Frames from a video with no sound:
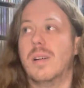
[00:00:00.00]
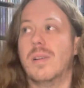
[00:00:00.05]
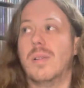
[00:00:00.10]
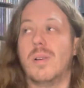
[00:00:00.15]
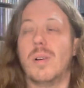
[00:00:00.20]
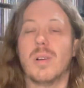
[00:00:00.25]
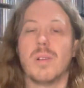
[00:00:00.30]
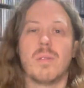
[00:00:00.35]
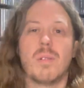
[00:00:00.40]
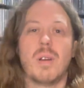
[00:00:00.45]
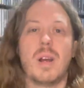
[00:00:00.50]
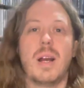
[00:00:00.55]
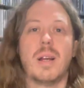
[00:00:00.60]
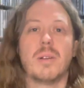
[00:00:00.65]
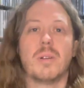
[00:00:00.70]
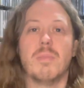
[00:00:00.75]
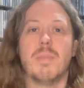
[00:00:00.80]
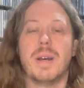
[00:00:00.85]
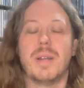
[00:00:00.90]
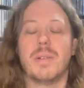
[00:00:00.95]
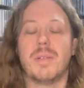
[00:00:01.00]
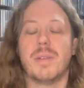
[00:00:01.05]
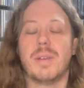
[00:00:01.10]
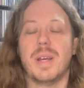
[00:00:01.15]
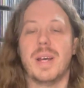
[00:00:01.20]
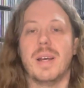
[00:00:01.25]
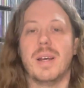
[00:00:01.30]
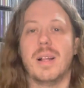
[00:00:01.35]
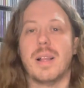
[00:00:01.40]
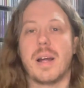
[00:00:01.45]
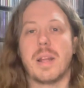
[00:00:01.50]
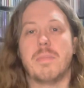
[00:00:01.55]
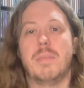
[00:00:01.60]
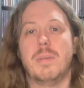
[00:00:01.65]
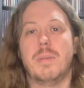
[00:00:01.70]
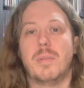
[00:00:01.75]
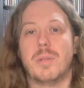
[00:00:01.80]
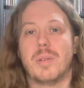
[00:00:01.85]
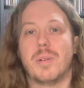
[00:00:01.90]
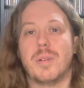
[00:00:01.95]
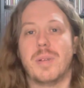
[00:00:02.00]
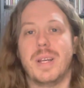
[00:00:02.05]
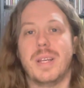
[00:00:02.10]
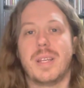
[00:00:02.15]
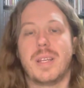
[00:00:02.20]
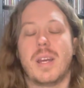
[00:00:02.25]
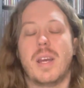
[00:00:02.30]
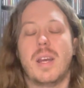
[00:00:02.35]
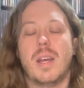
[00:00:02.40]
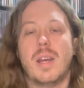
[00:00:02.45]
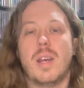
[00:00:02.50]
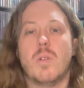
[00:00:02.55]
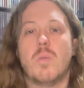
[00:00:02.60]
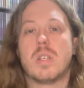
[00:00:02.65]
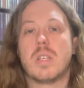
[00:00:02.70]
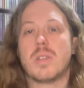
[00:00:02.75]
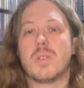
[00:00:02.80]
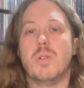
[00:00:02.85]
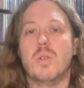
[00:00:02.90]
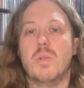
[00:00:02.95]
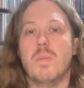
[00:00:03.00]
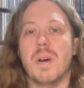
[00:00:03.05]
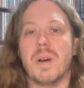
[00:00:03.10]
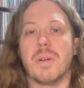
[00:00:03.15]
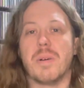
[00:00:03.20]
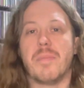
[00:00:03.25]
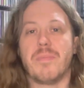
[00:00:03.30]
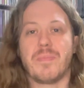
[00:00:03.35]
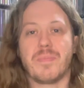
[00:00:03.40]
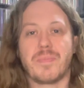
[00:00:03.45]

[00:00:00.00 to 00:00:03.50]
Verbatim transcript: hard rock or metal that a lot of people don't like, which is nu metal.